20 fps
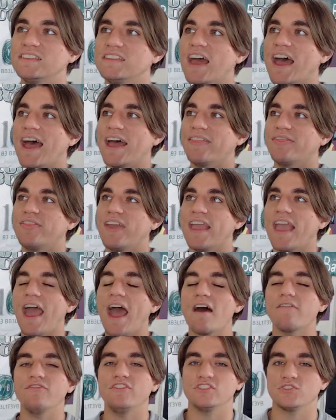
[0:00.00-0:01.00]
that they
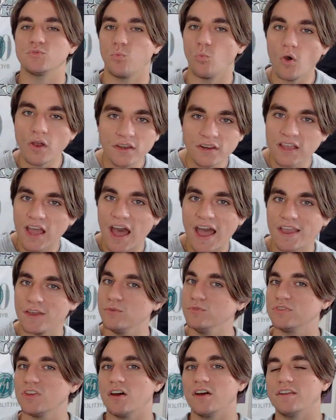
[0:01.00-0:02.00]
have this one guy
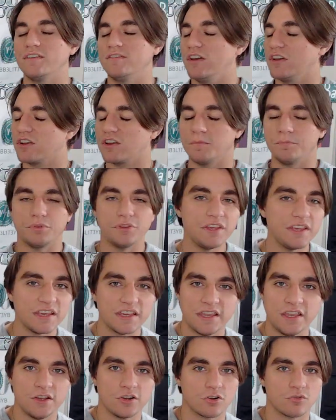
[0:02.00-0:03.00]
who's on a complete
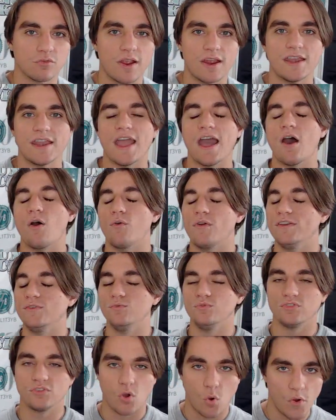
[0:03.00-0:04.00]
heater right now. It
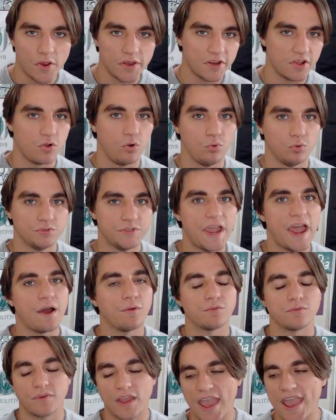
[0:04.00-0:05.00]
was going to cool down.
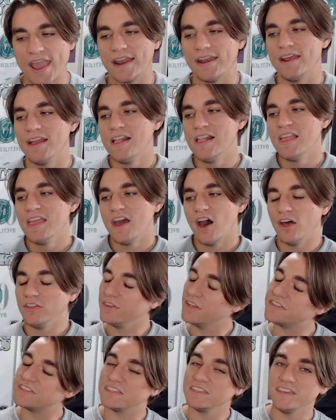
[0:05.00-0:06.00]
And
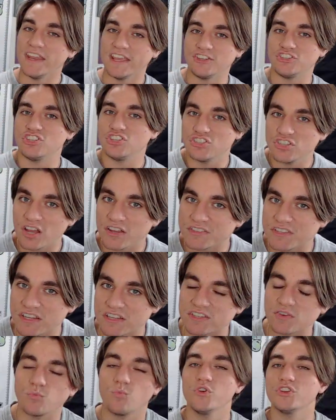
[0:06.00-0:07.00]
unless Natchez
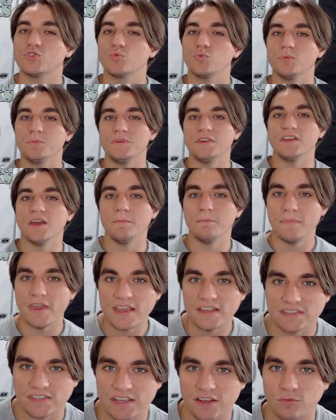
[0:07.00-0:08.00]
doesn't, which would be
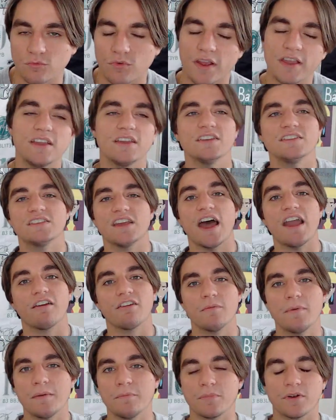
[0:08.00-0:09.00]
amazing, right? Because I
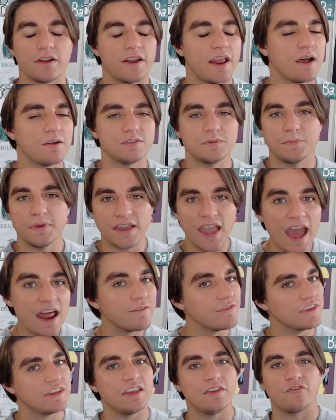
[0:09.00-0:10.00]
remember, and I was a big
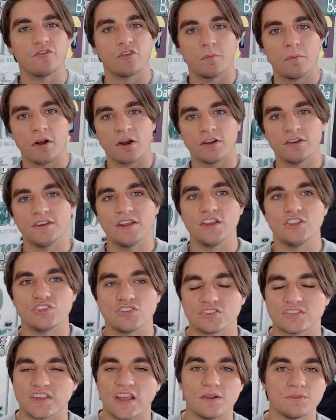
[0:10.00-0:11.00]
advocate for Martin
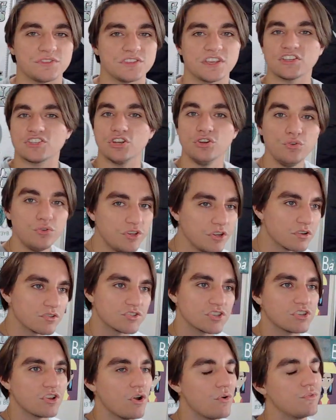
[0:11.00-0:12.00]
Natchez, because I was like 2
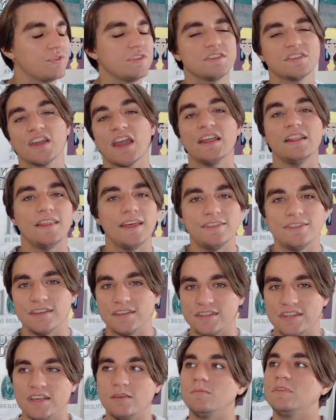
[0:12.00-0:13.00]
years ago, this guy led the
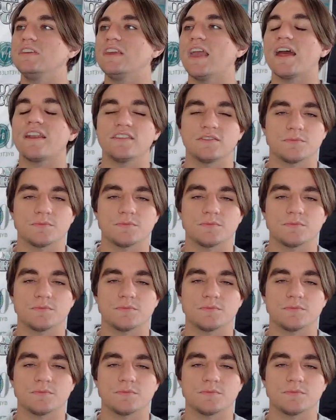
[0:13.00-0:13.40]
team. He had his